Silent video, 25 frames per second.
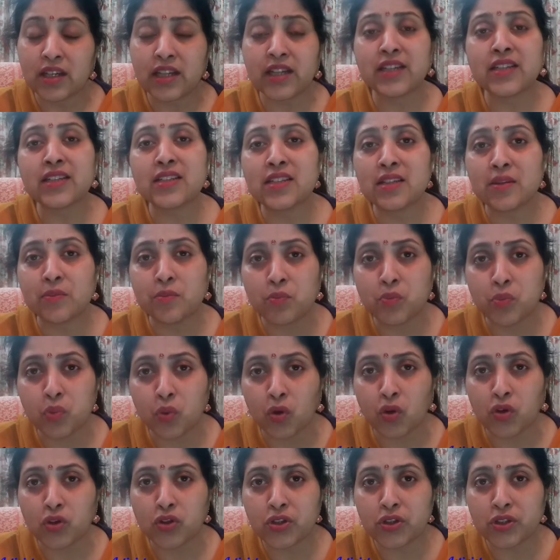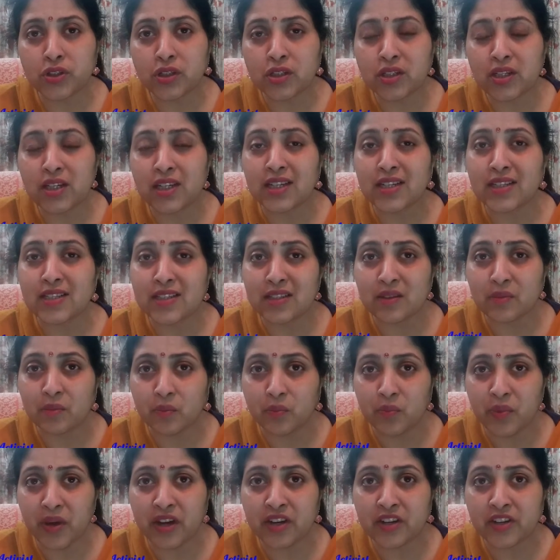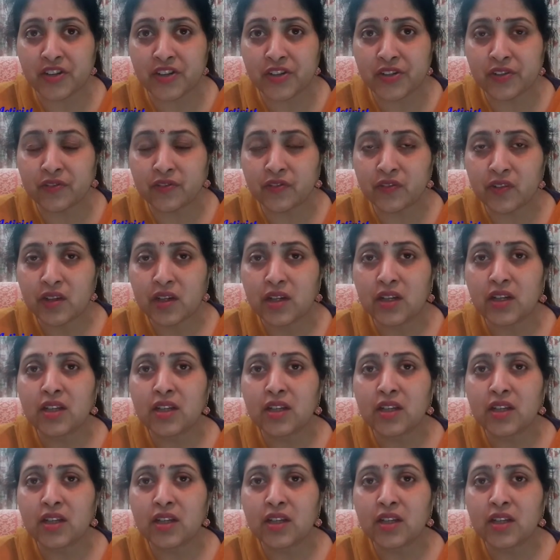It is important, it is imperative